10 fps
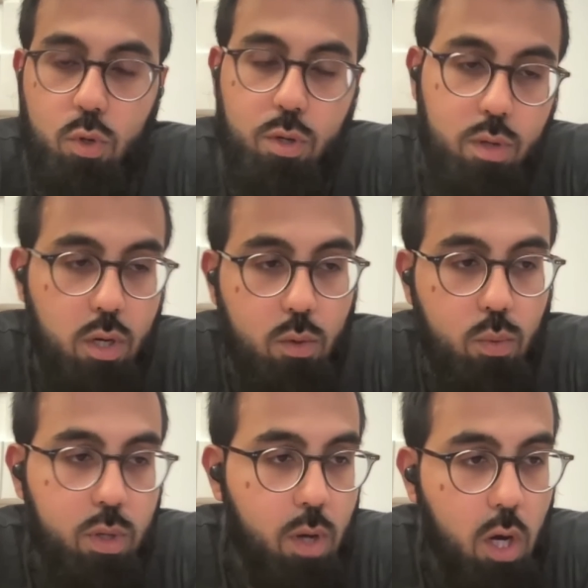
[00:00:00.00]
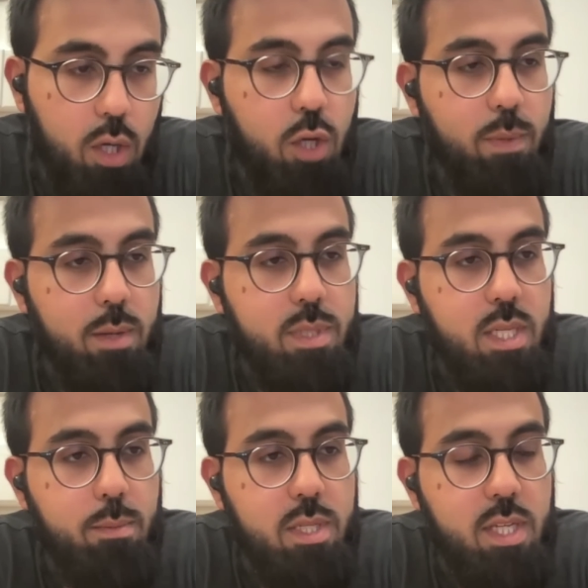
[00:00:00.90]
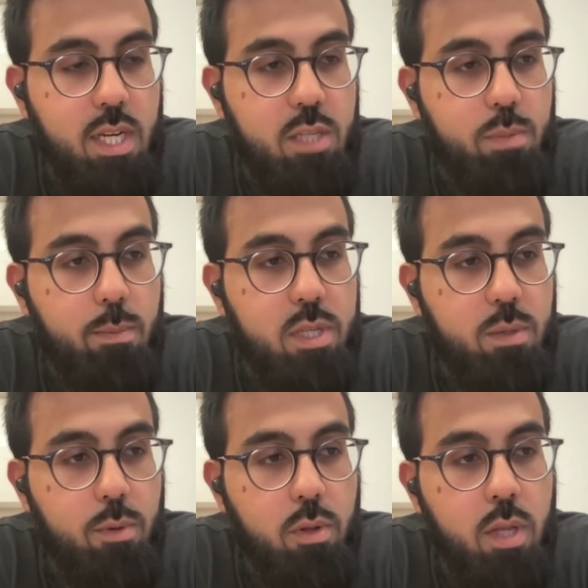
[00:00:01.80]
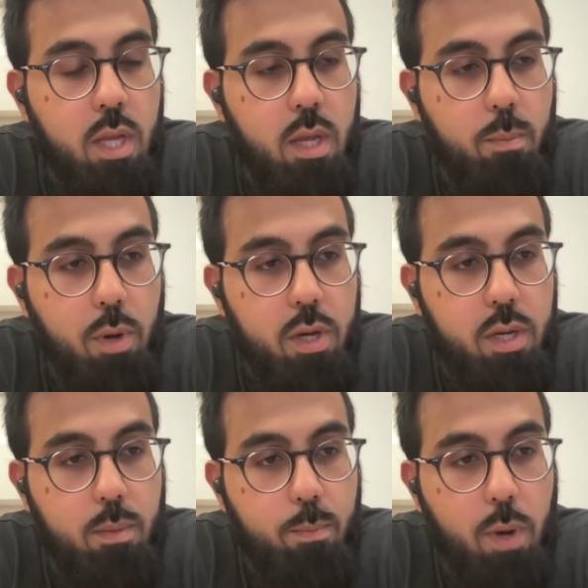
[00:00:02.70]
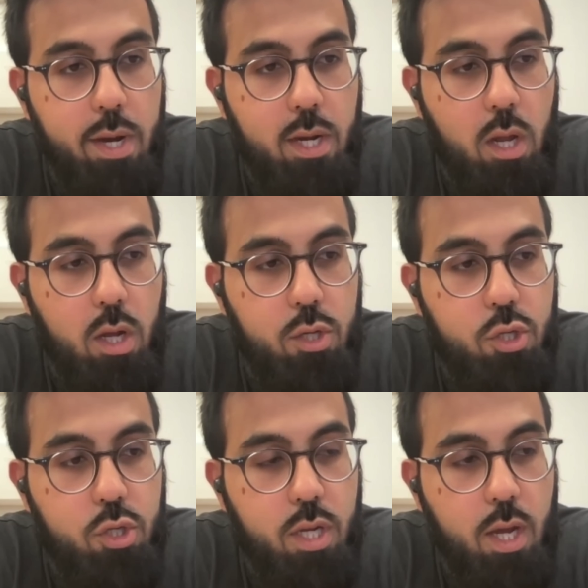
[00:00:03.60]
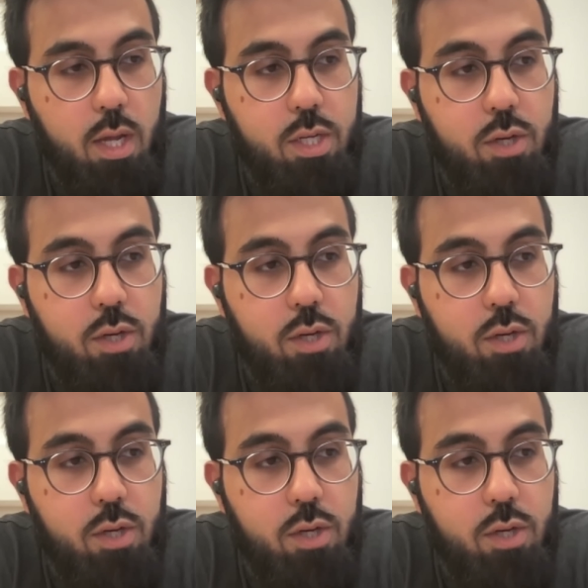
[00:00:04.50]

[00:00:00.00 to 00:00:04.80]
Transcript: would you know would arguably be seen as permissible but by and large uh,